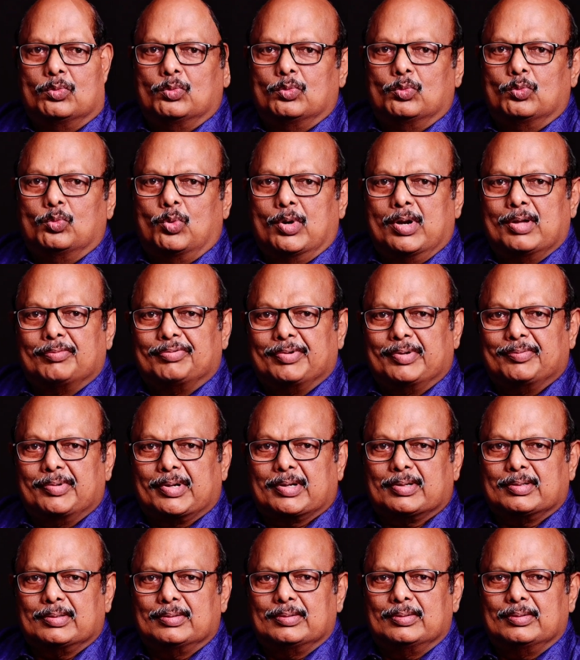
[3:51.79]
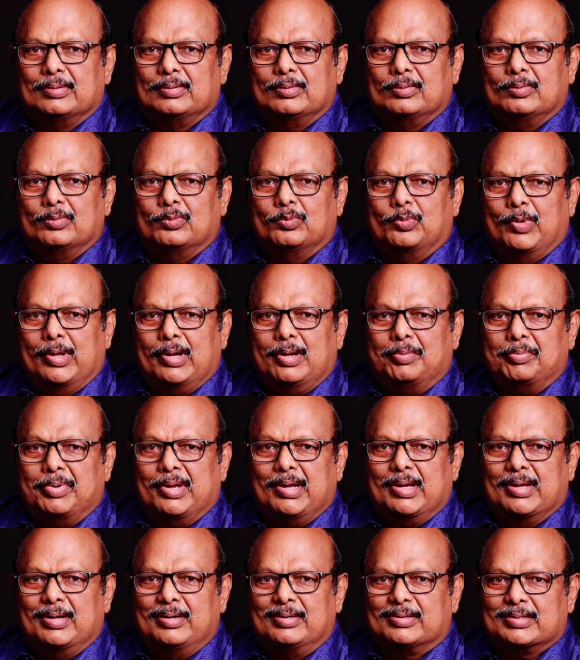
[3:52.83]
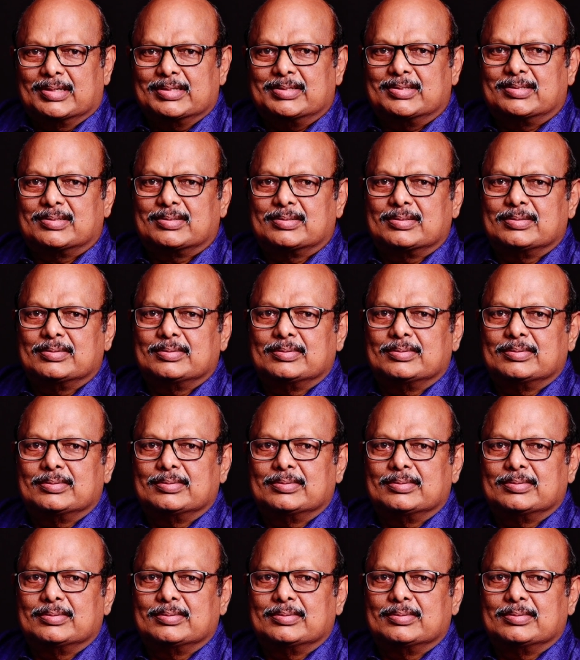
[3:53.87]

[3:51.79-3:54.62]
One of our very big interests